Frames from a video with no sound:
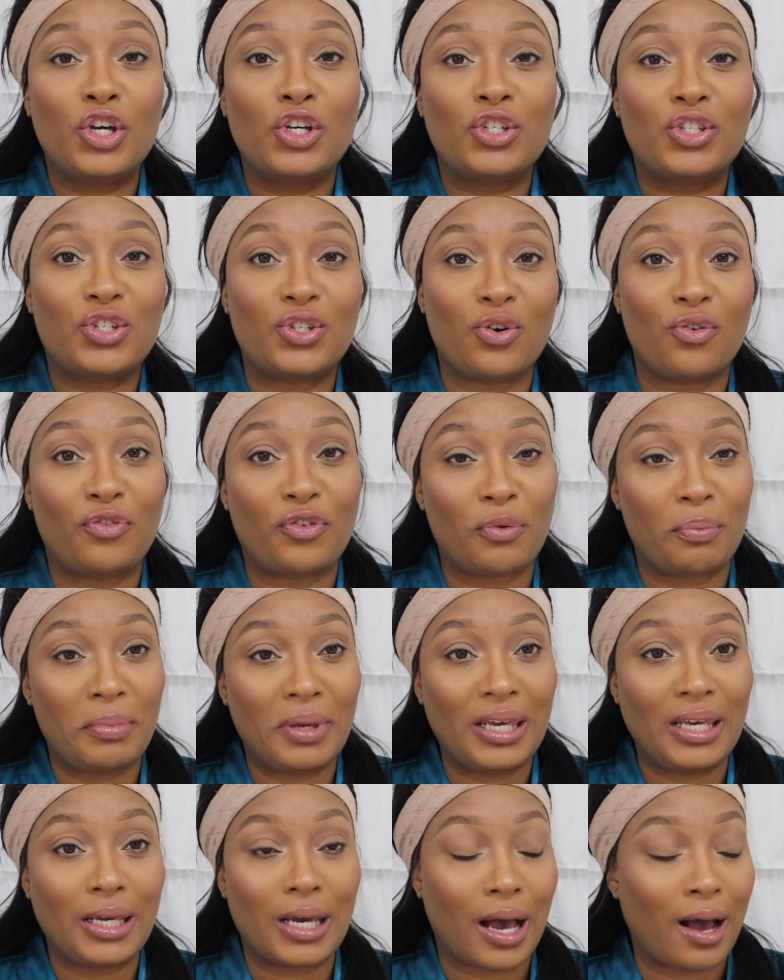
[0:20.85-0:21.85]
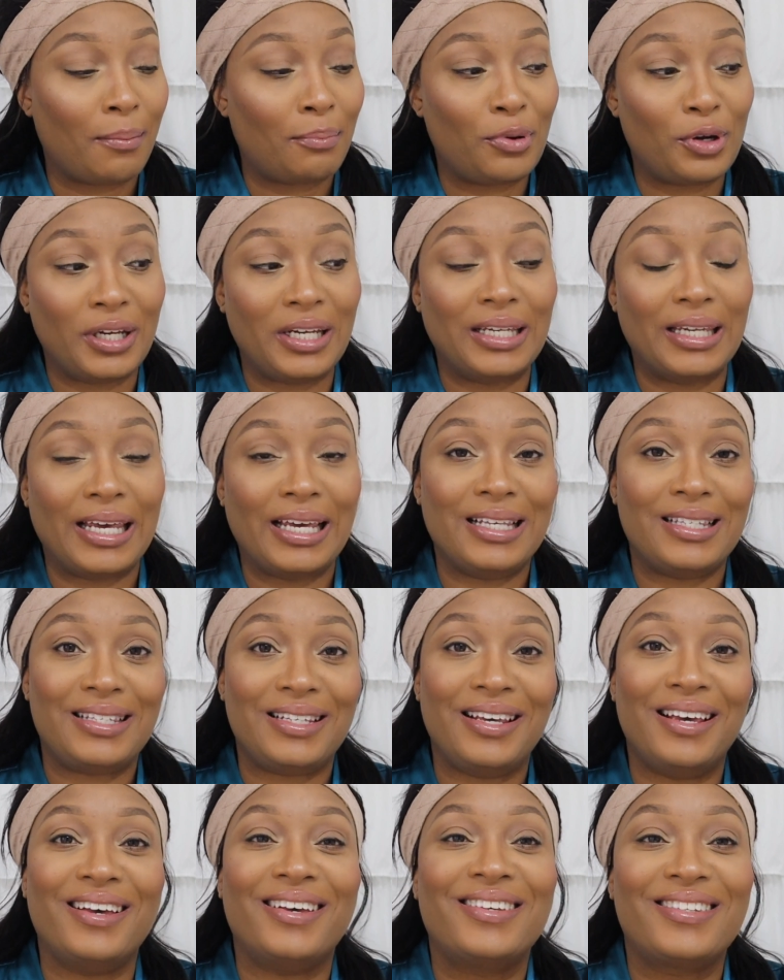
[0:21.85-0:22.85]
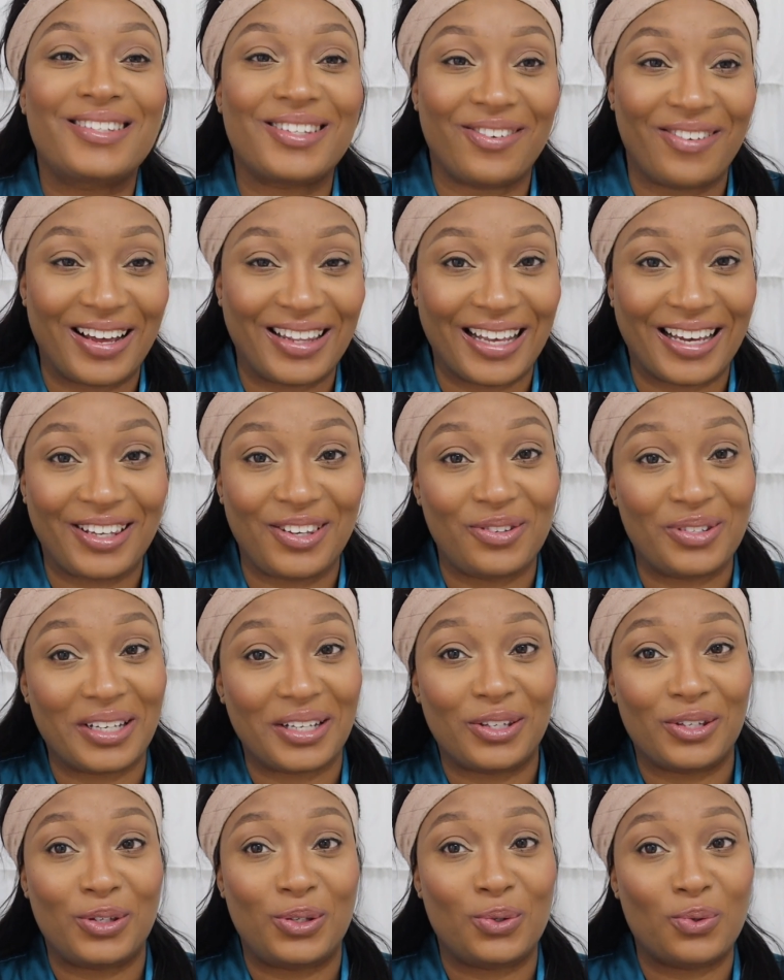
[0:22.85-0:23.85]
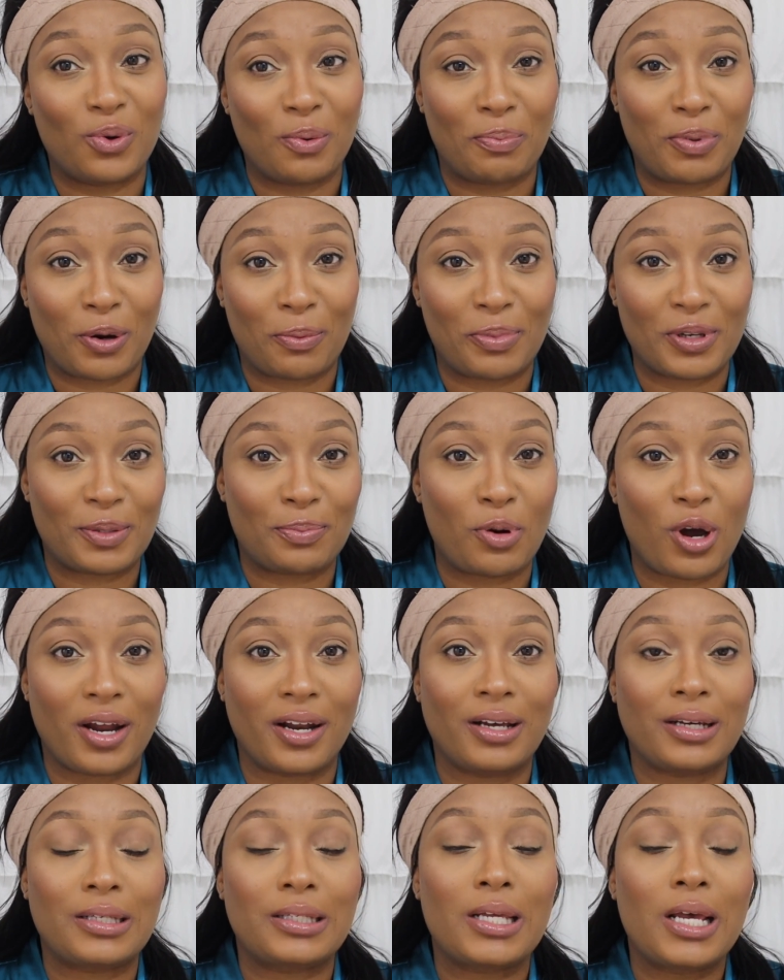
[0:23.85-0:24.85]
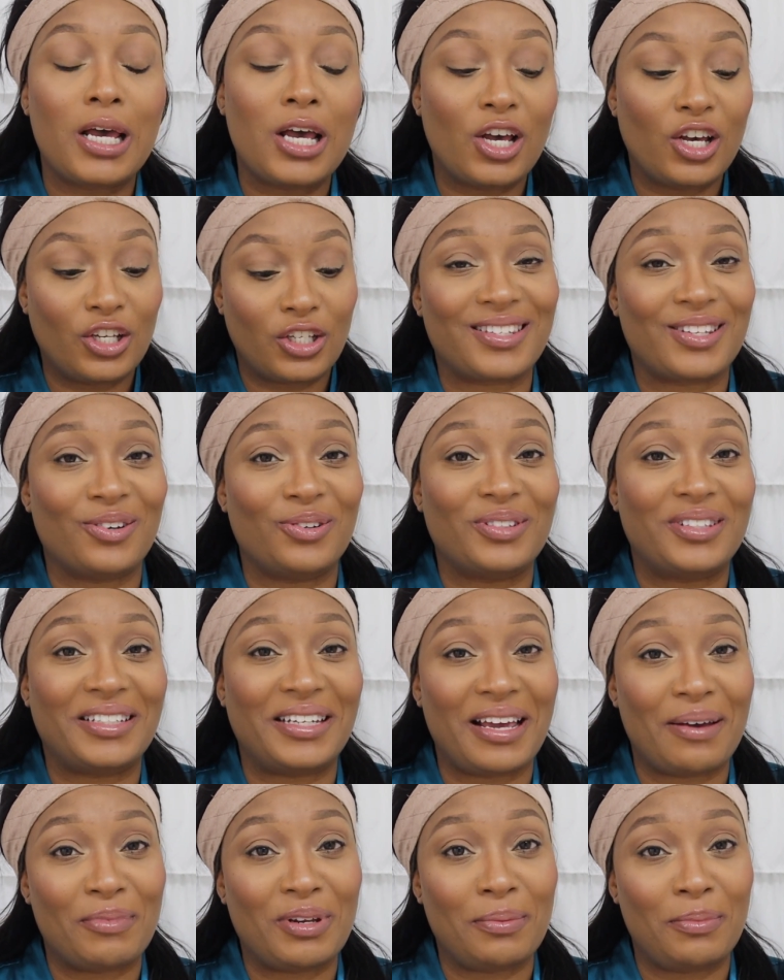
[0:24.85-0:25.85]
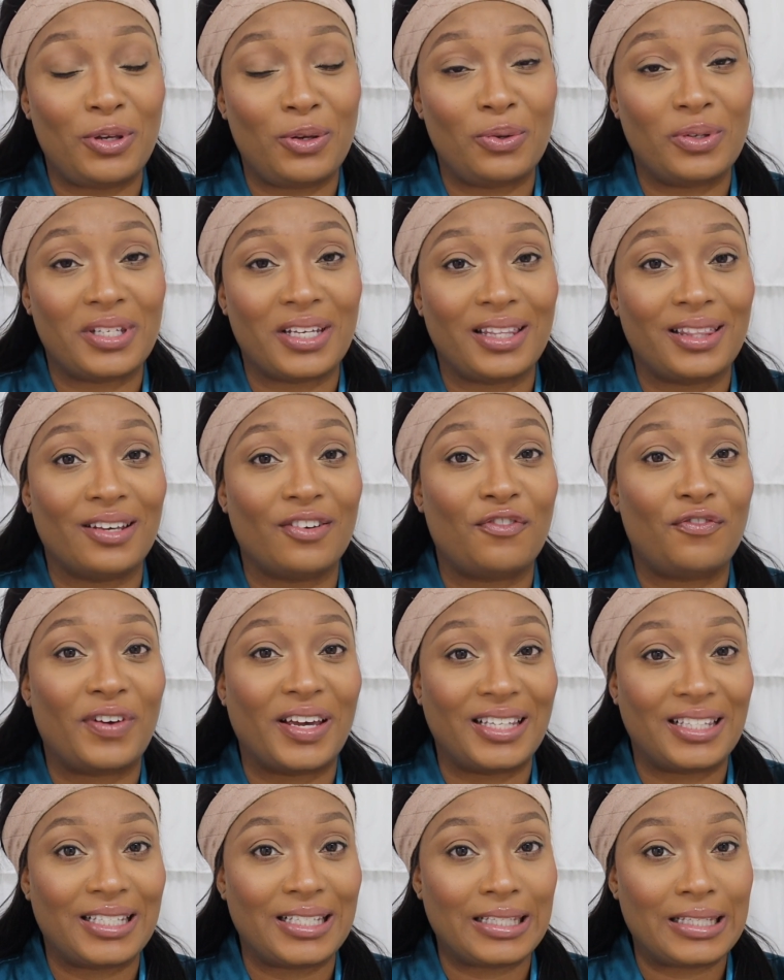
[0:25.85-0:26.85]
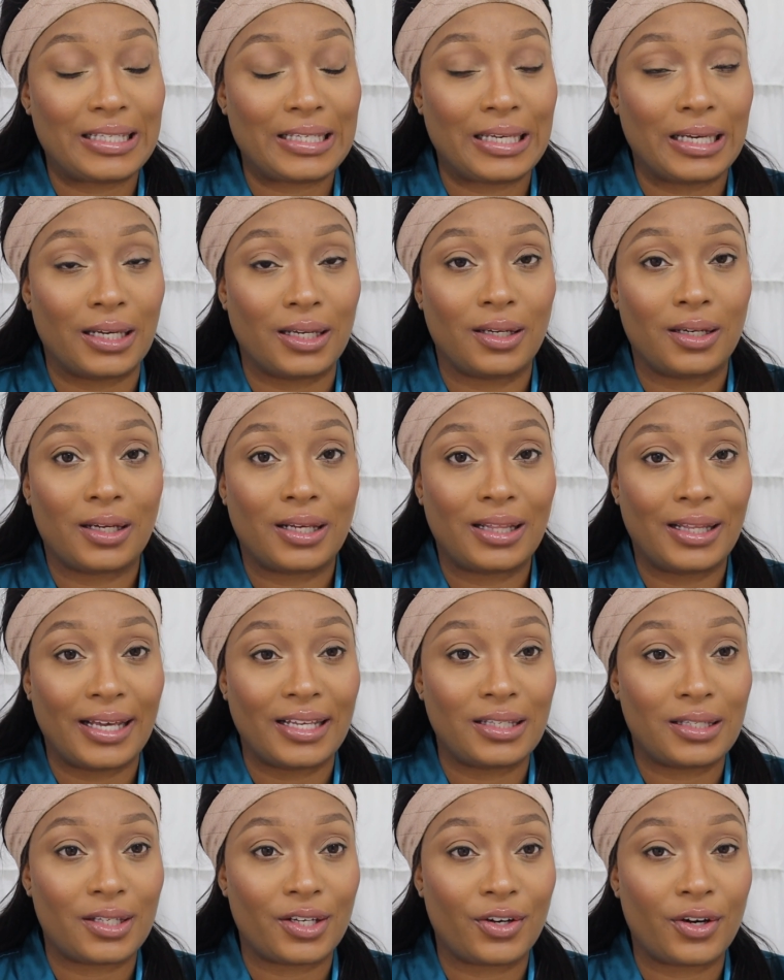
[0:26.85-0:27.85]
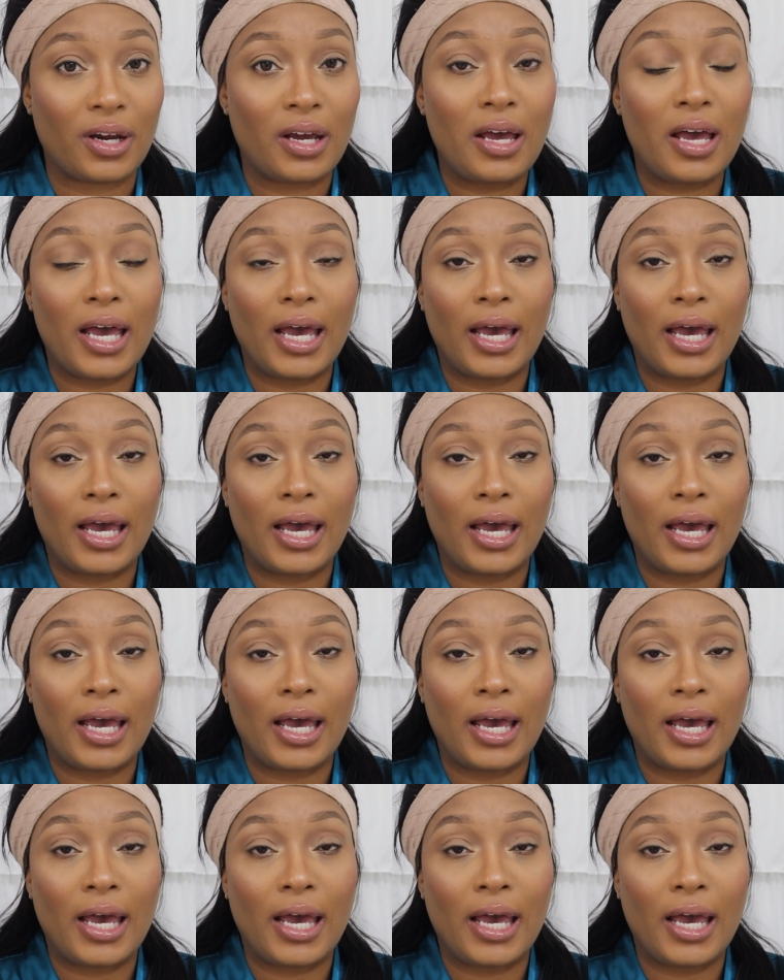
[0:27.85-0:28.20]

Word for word: So for me, I'm pretty lazy, so I like using dual purpose products. So today I'm going to be using the Fenty Skin Cleanser.